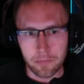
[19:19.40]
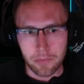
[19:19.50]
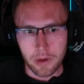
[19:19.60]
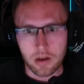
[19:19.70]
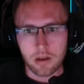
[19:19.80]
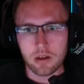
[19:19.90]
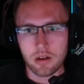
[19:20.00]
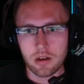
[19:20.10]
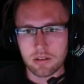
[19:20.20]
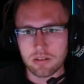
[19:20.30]
but
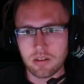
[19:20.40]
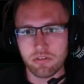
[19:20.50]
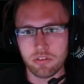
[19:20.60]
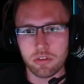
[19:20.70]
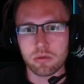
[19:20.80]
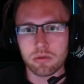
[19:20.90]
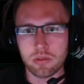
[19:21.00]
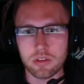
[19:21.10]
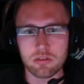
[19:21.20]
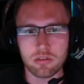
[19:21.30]
I still feel
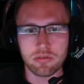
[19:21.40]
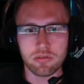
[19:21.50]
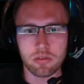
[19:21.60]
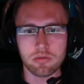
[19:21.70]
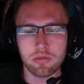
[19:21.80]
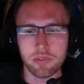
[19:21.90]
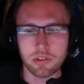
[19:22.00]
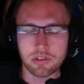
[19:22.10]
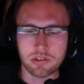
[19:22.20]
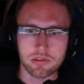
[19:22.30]
it's a useful
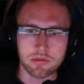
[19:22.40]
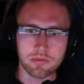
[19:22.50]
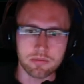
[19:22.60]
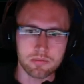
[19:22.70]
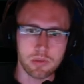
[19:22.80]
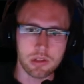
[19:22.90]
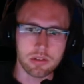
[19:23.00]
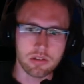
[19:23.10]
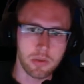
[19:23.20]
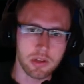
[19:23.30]
feature. We
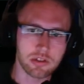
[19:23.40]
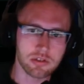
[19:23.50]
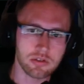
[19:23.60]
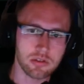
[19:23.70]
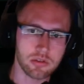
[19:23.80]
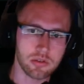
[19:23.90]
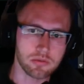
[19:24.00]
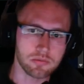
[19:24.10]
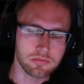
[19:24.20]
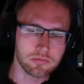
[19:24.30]
can switch to,
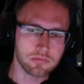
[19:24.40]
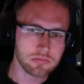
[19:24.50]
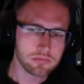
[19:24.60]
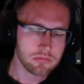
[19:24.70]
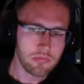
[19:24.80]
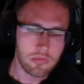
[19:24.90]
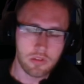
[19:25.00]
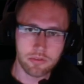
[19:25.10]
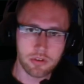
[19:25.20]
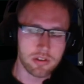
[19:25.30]

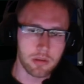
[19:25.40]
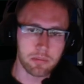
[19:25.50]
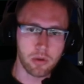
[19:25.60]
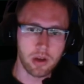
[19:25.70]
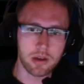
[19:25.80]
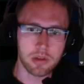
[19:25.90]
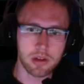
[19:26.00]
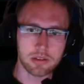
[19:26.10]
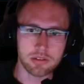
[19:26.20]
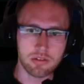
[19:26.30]
for example, I
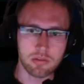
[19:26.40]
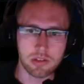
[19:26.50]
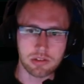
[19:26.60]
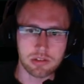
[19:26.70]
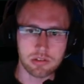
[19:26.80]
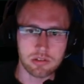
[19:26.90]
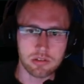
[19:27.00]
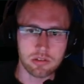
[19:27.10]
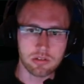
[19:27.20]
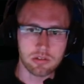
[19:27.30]
plan to switch
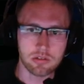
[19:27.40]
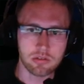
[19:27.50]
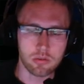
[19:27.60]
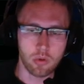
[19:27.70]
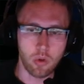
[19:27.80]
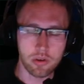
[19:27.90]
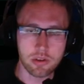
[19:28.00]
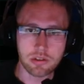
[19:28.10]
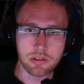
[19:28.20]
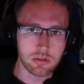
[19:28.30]
to
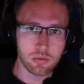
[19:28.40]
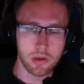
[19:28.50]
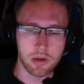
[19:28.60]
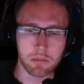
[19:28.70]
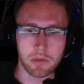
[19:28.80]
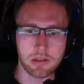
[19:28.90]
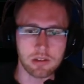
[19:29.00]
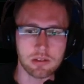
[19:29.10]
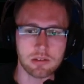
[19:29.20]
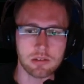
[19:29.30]
orange when I'm
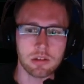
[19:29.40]
mining,